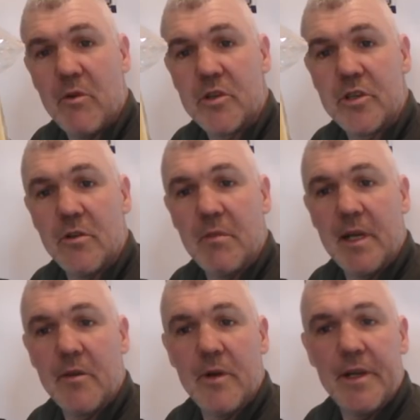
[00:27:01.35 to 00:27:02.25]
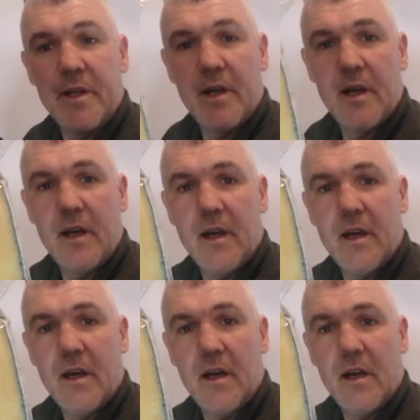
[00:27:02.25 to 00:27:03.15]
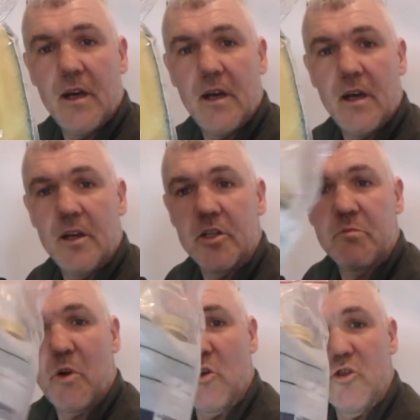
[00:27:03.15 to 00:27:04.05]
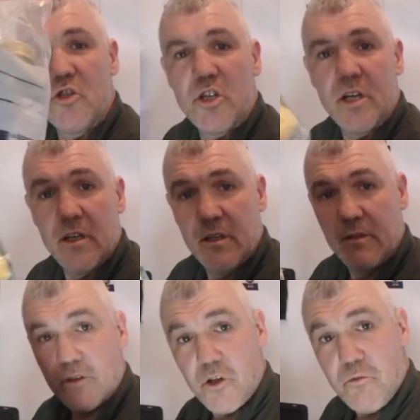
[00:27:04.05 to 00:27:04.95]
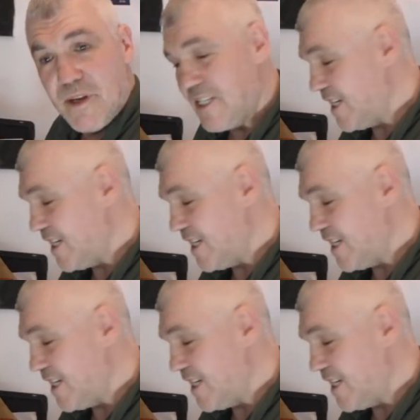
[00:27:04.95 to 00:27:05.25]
of washing up liquid and a sponge for doing my